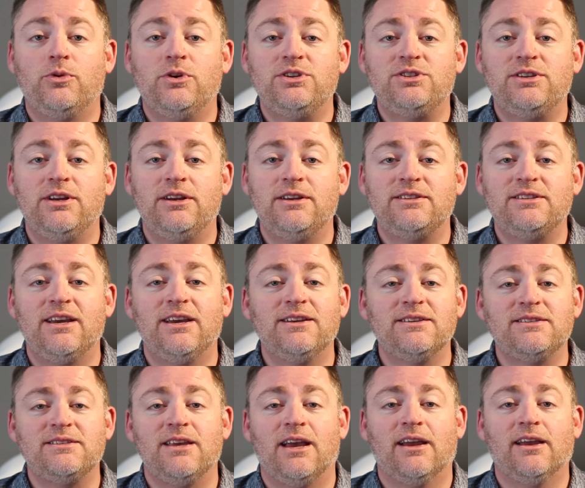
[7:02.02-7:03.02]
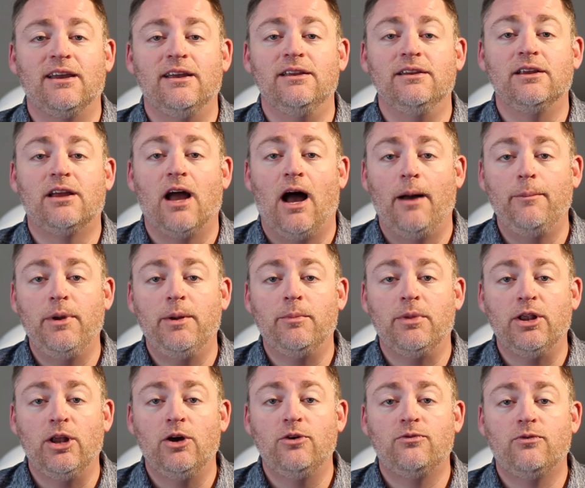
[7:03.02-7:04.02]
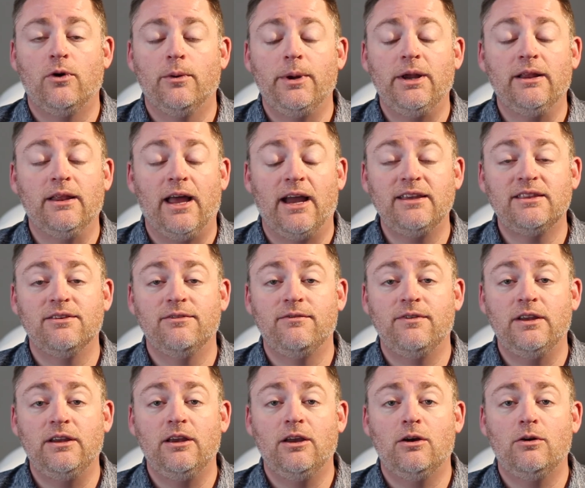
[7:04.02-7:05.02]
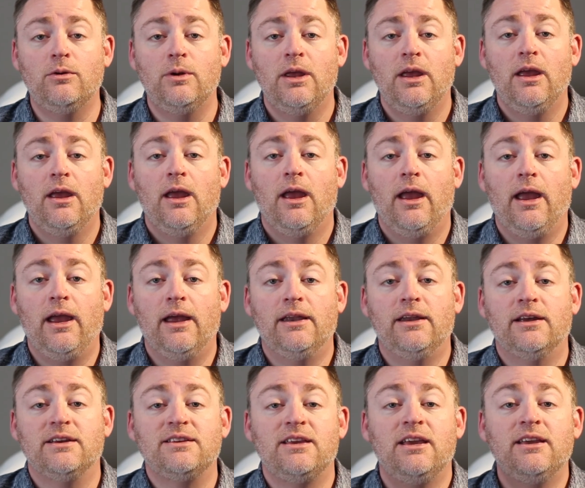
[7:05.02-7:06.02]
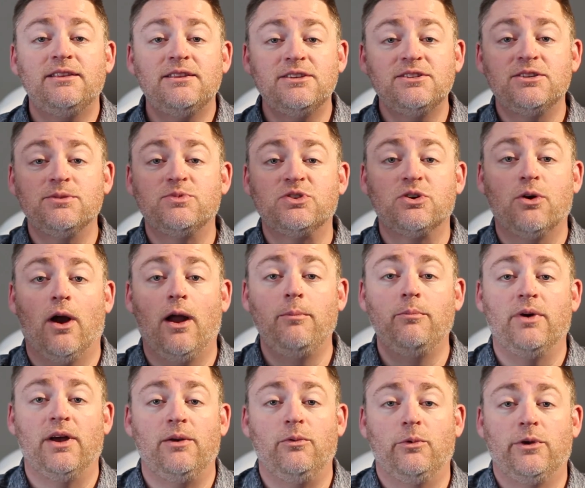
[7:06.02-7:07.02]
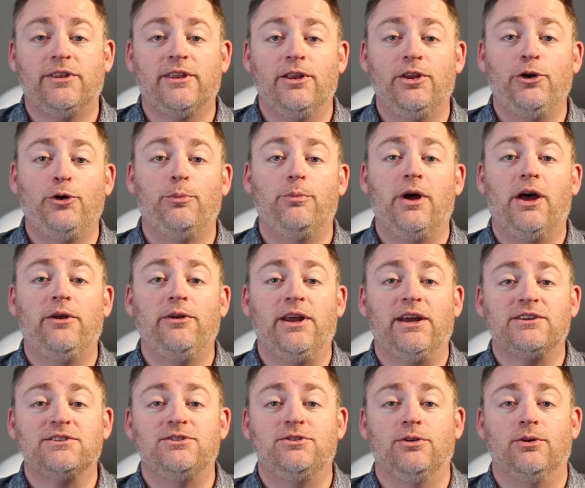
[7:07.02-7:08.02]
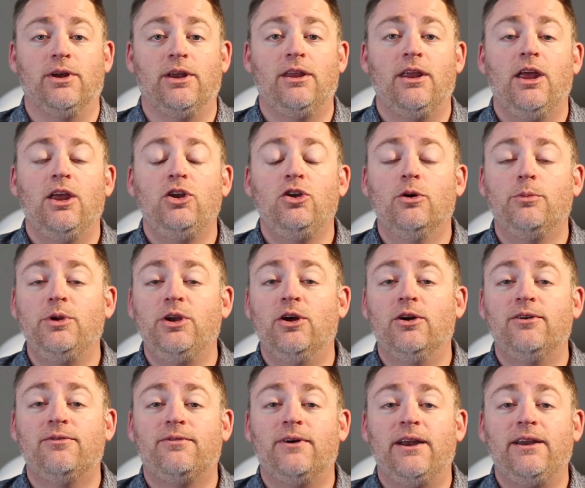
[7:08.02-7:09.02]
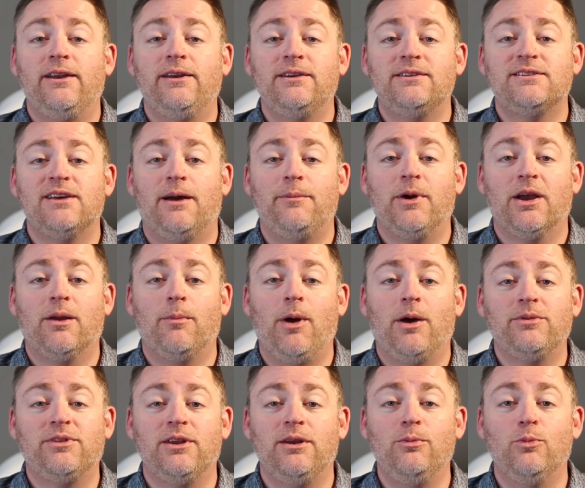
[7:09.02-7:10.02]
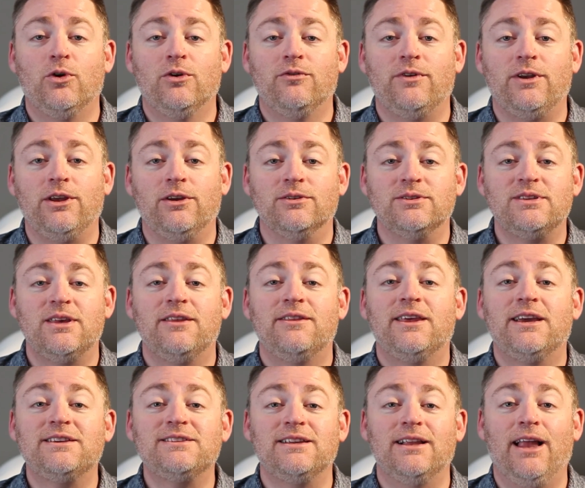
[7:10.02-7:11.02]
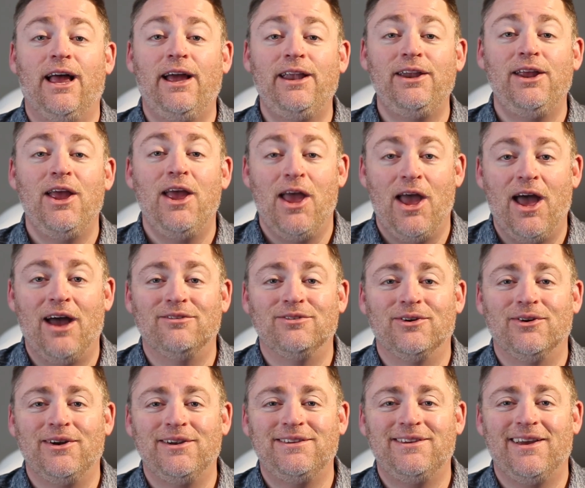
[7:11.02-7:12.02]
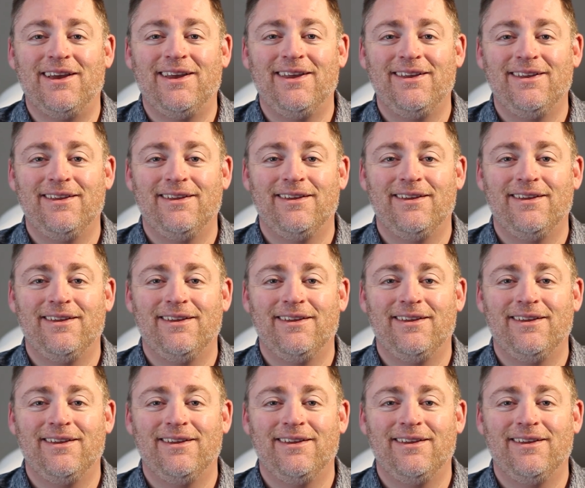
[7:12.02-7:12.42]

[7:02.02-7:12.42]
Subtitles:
appreciate it. Take a second and comment below for me. Like the video and hit the subscribe button with the little bell next to it. You'll be notified anytime I come out with any more videos. Thanks a lot. Have a great day.